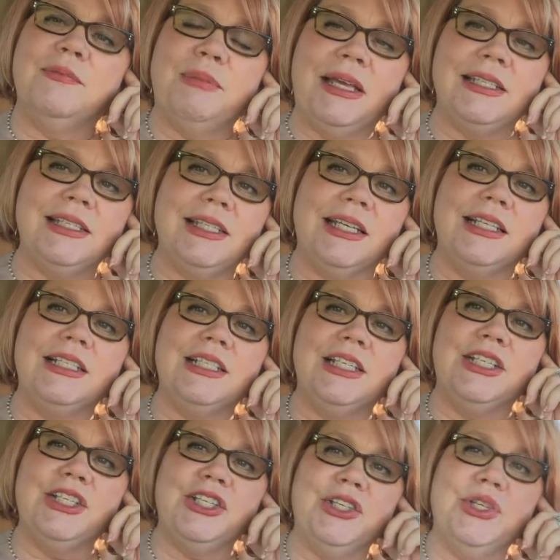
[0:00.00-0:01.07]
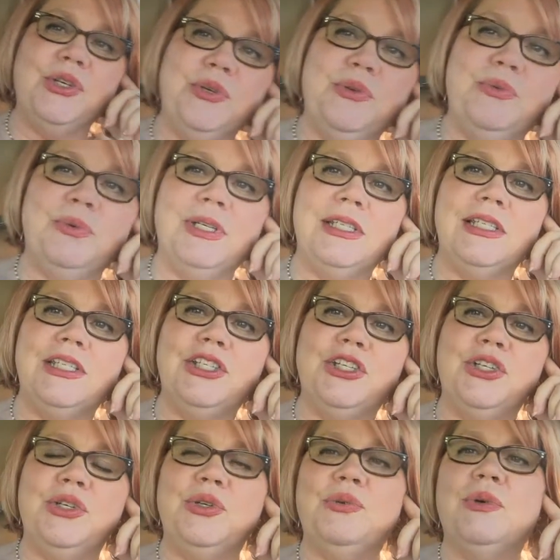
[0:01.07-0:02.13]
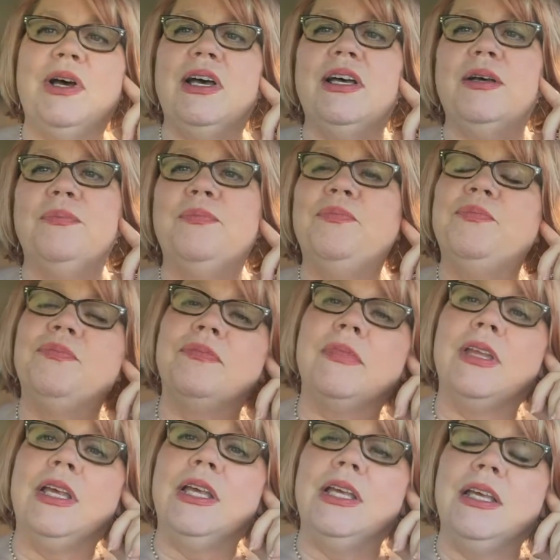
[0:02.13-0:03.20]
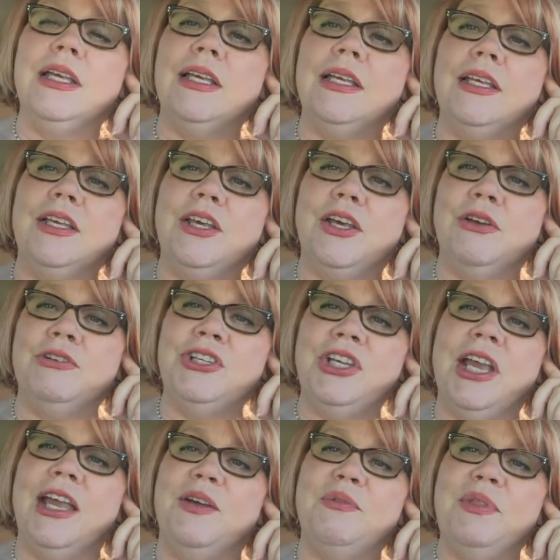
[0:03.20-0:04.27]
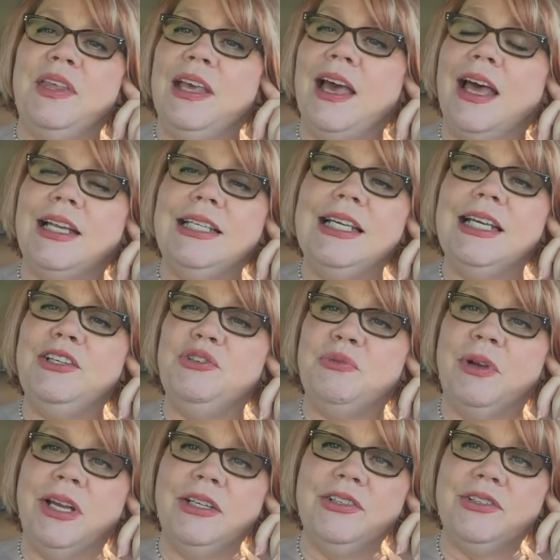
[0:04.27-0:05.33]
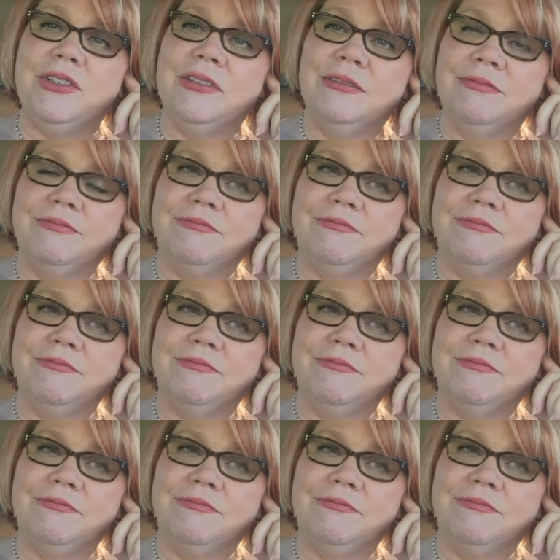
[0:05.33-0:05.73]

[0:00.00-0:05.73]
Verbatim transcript: the best thing to do was to um, go check with the I T director